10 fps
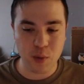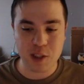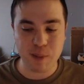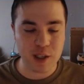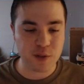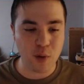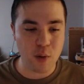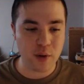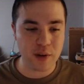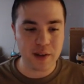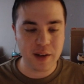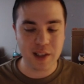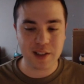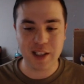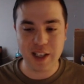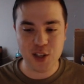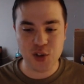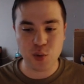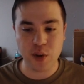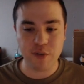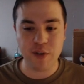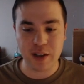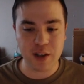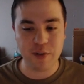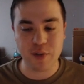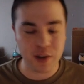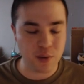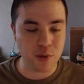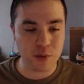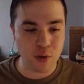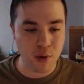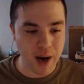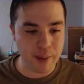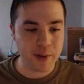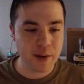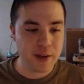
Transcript: space forward, it's going to get its sweet effect off, and you're like, well, crap.